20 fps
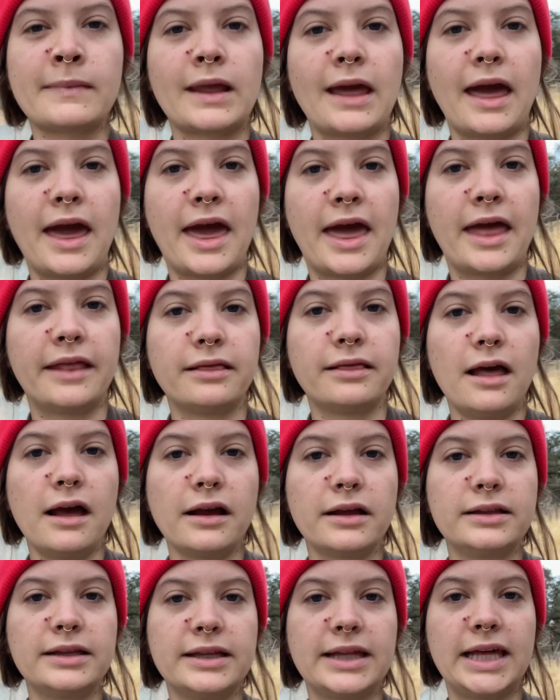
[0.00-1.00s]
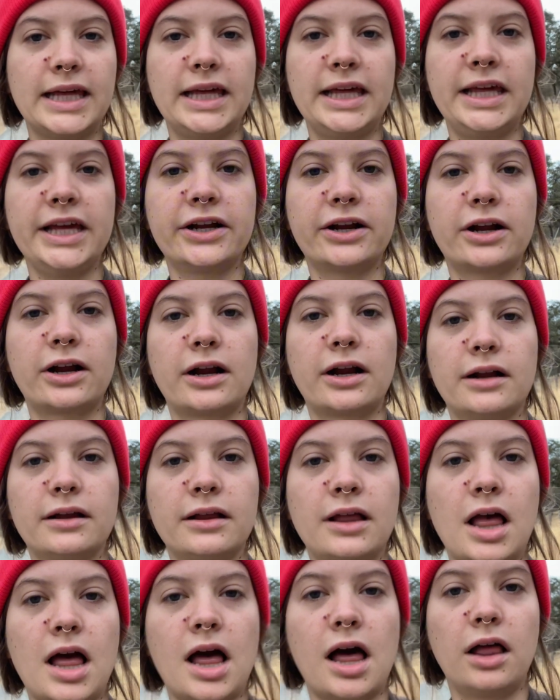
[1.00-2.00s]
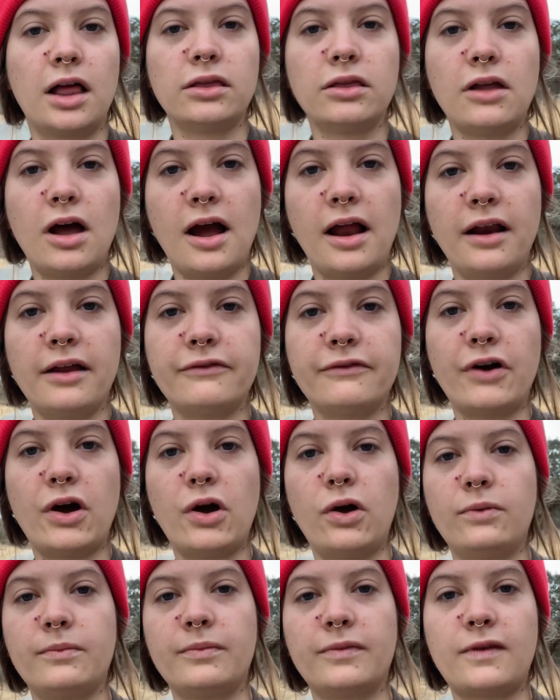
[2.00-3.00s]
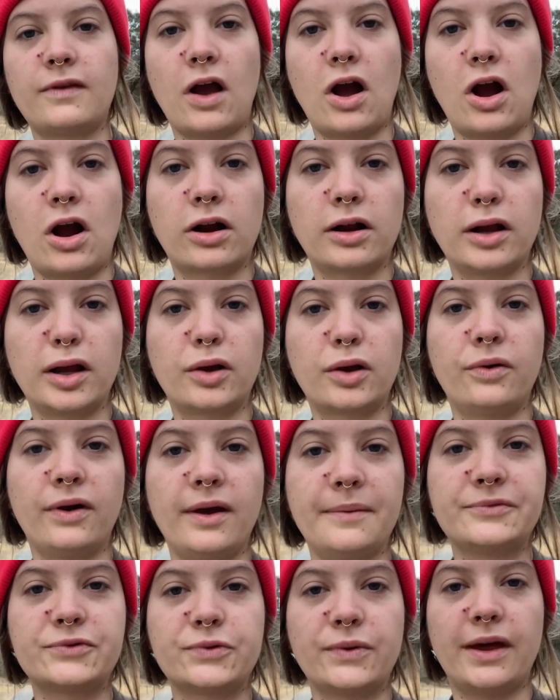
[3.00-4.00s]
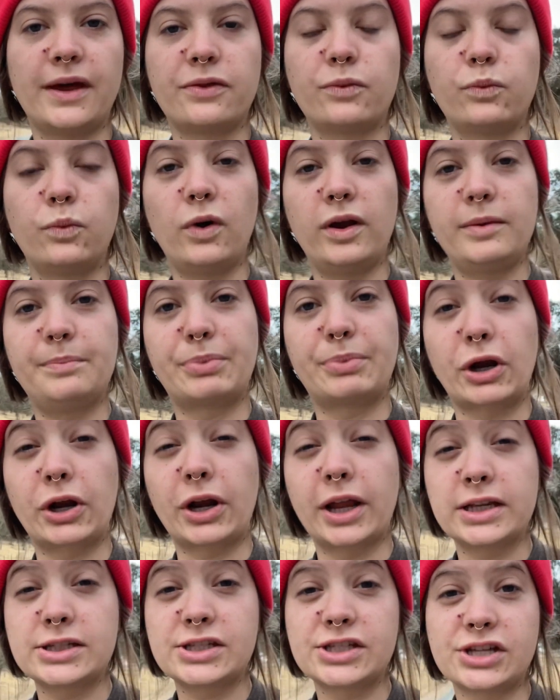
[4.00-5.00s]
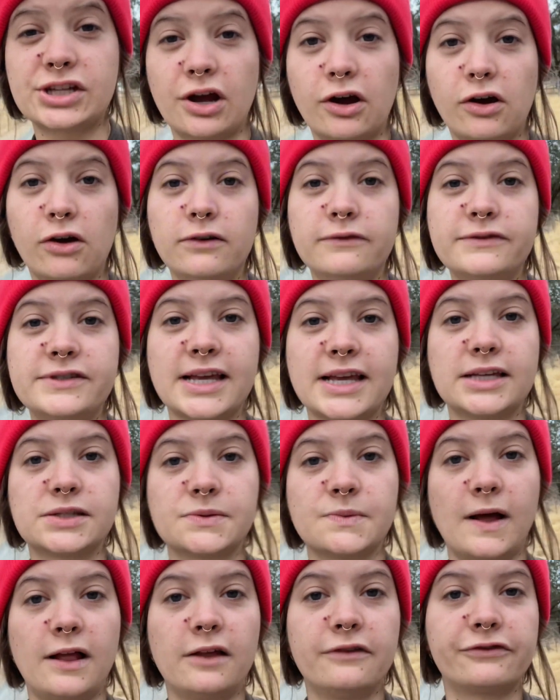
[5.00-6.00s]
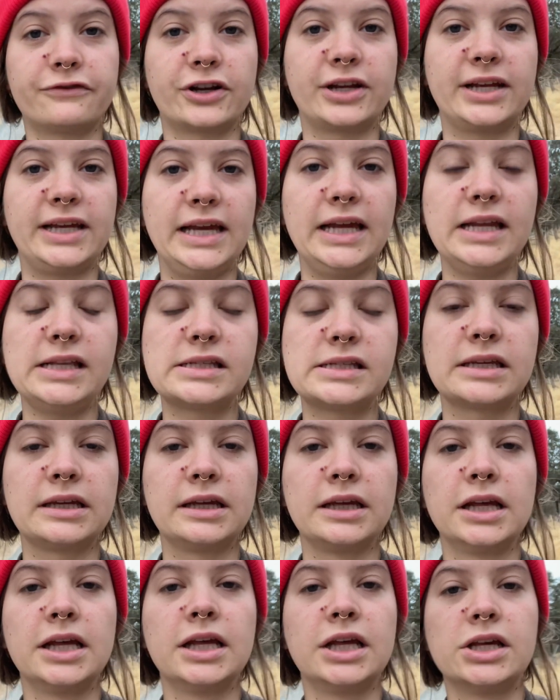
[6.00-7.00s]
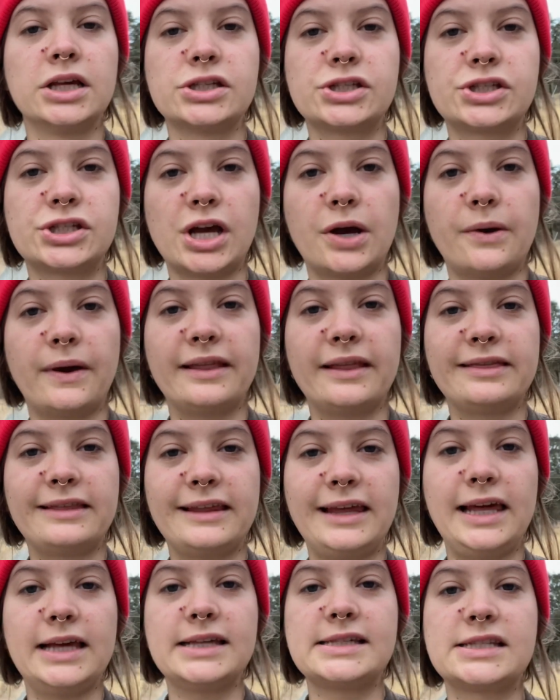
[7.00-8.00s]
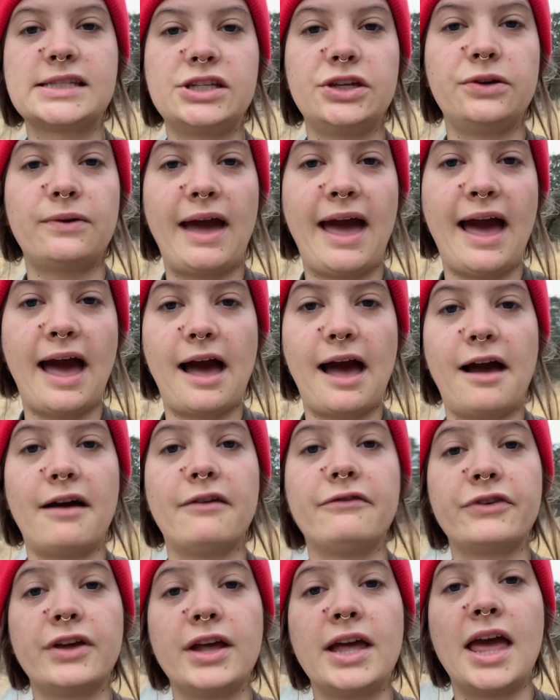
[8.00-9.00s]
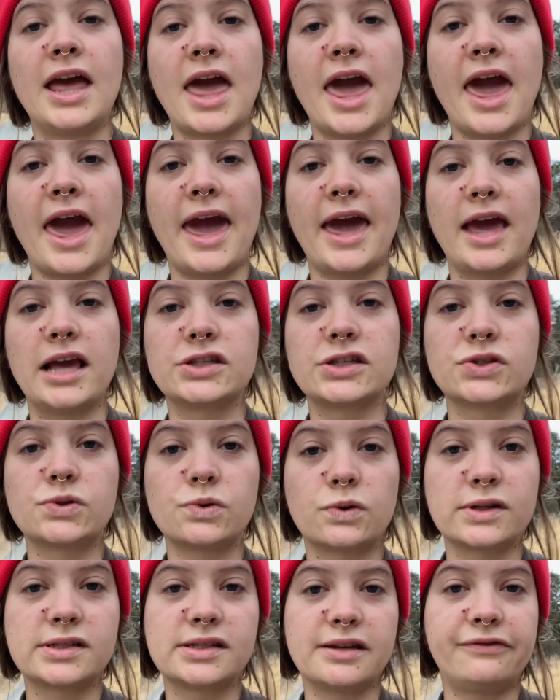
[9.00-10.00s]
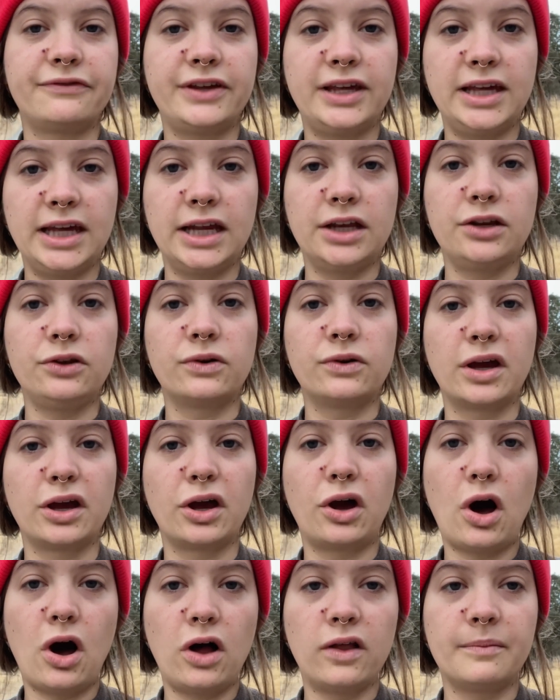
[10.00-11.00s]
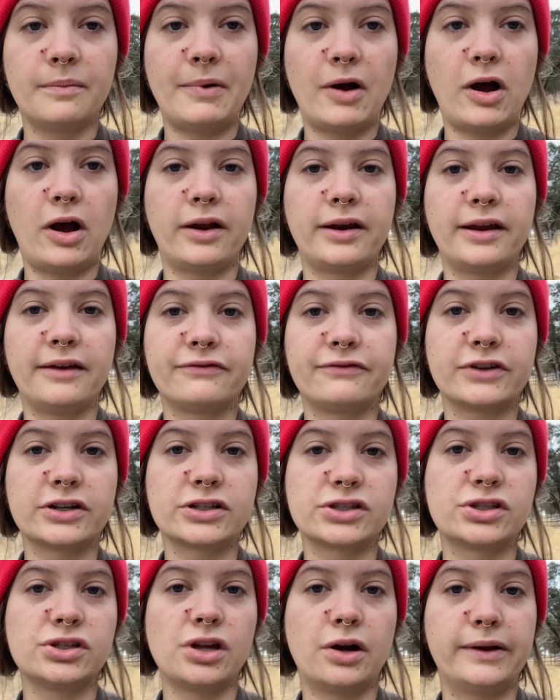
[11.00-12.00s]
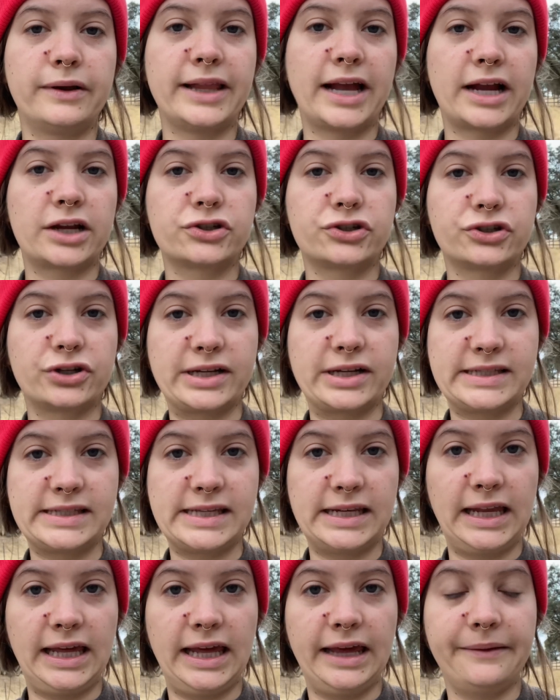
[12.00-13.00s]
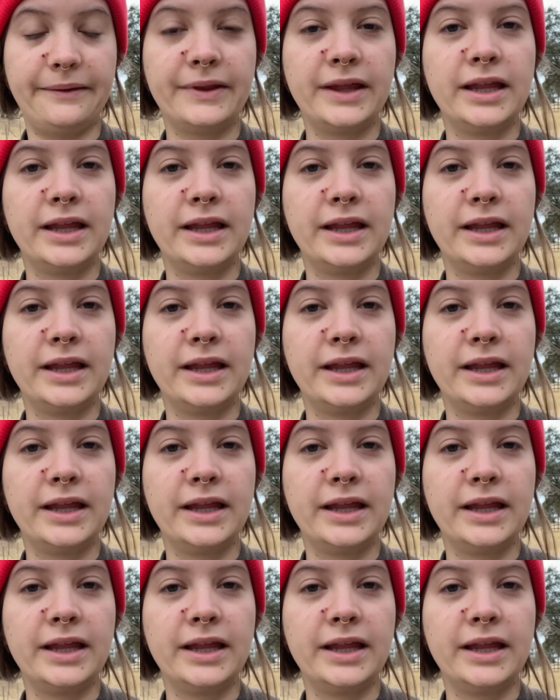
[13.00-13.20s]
And luckily here, a lot of homes are equipped with wood burning stoves as well for heat. So at least you have a source of heat you can call upon if there's no electricity.